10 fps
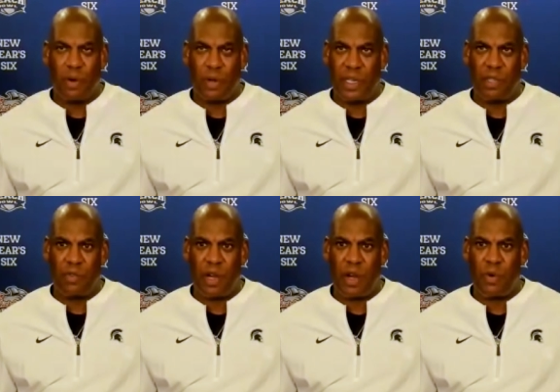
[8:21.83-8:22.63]
going to hit the
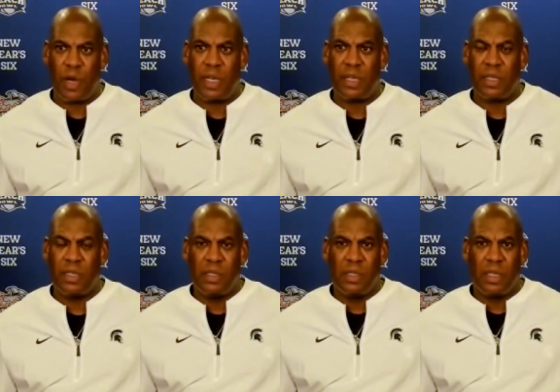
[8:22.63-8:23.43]
ground running,
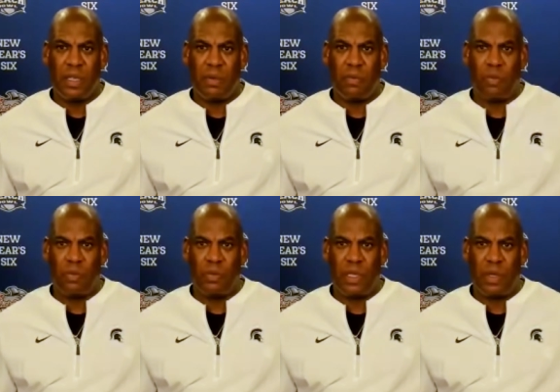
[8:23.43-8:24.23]
um,
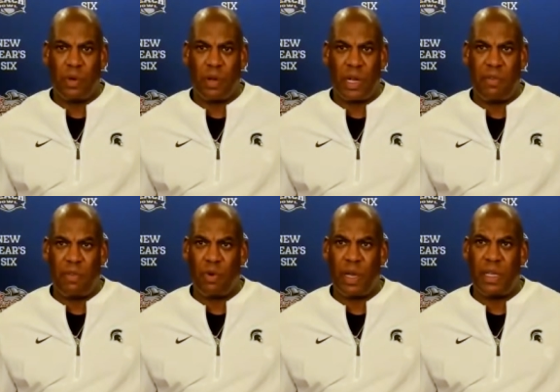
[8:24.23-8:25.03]
and then we're going to
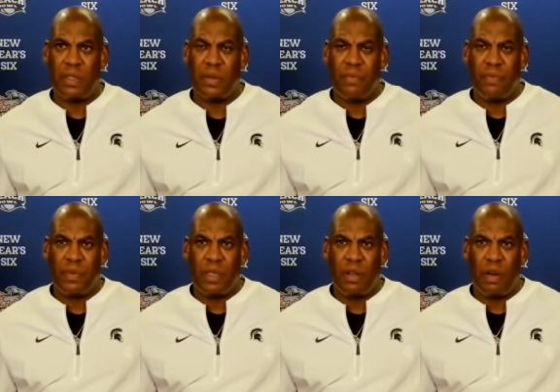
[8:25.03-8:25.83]
have a great,
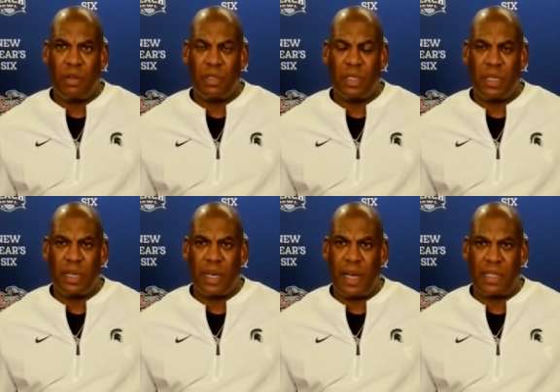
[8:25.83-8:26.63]
you know, uh, out of